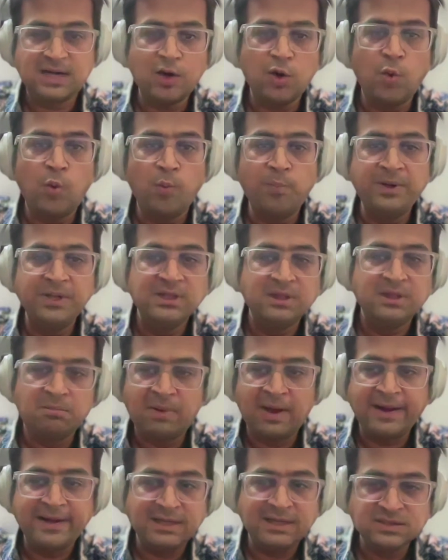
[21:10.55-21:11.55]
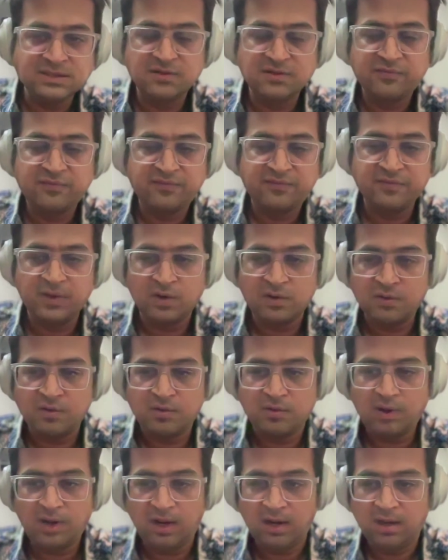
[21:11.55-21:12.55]
Start opening the minds of
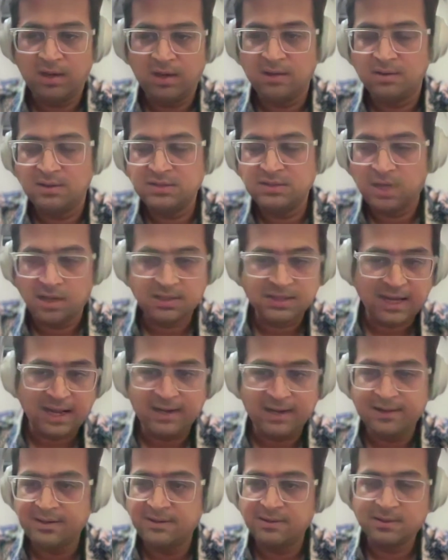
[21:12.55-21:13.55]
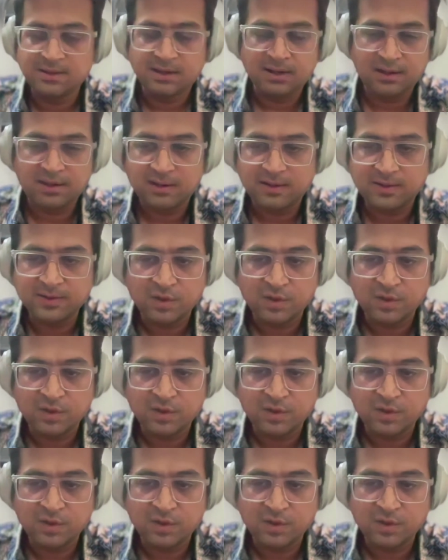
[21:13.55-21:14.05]
young talent,